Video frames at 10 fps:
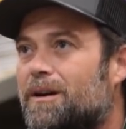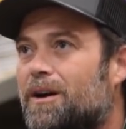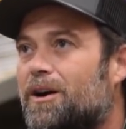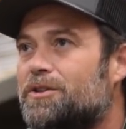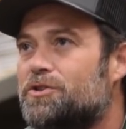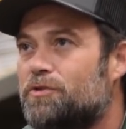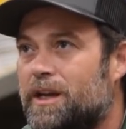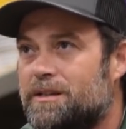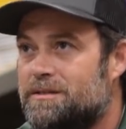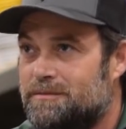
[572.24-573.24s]
our
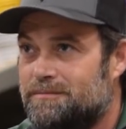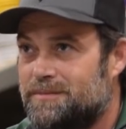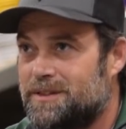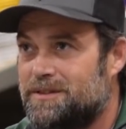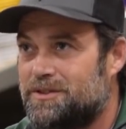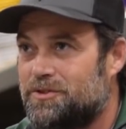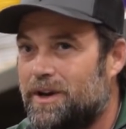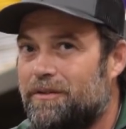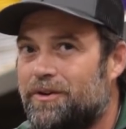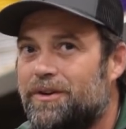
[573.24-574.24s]
straightest distance
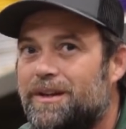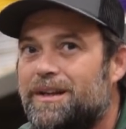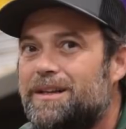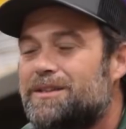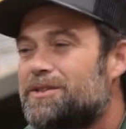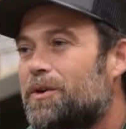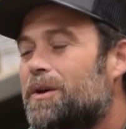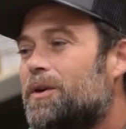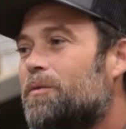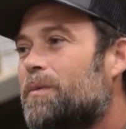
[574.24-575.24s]
driver? So
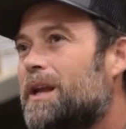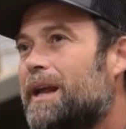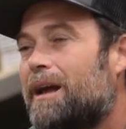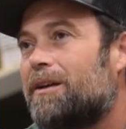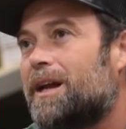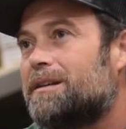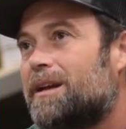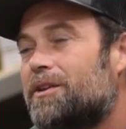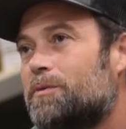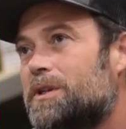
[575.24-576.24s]
me and Alan got
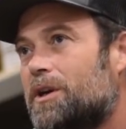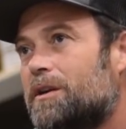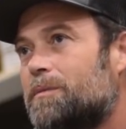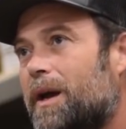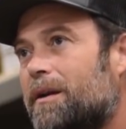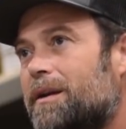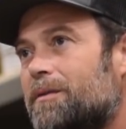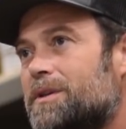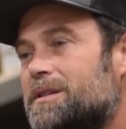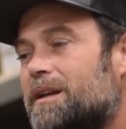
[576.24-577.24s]
together and we talked about it.
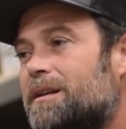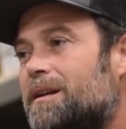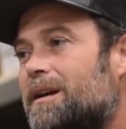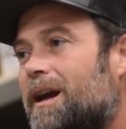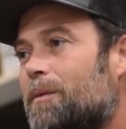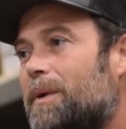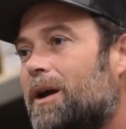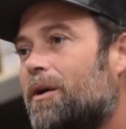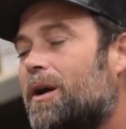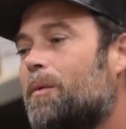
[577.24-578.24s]
We said, how
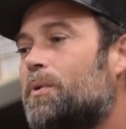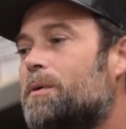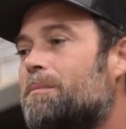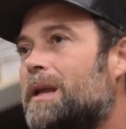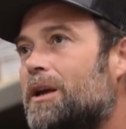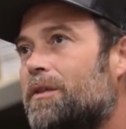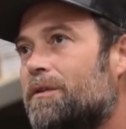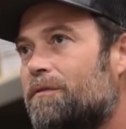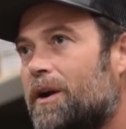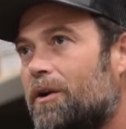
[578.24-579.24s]
about put me on
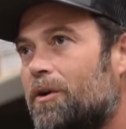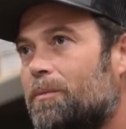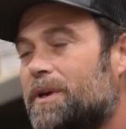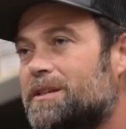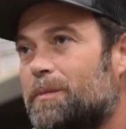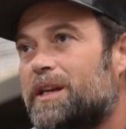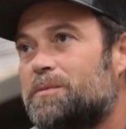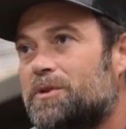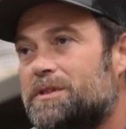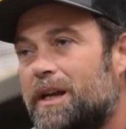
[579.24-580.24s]
the Faro because it makes
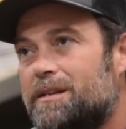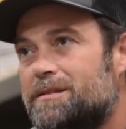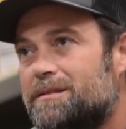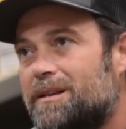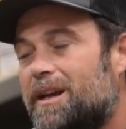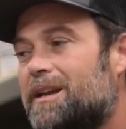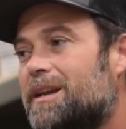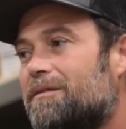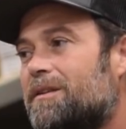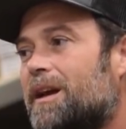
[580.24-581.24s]
more sense and
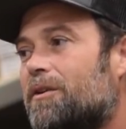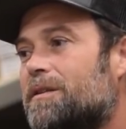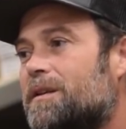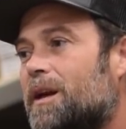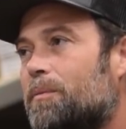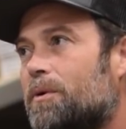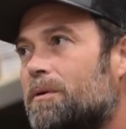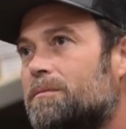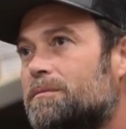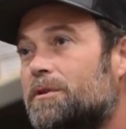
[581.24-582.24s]
give Garrett the
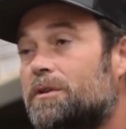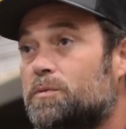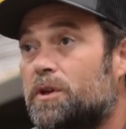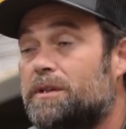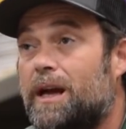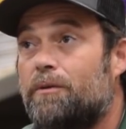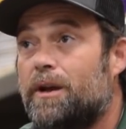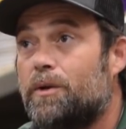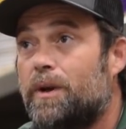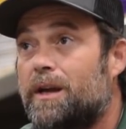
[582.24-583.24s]
Emperor? Well, it's worked out
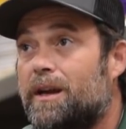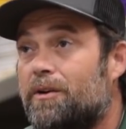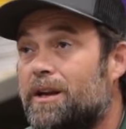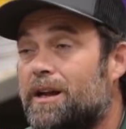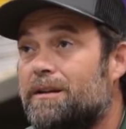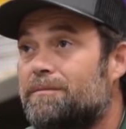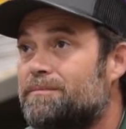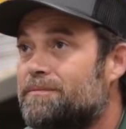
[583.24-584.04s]
right away. Garrett got an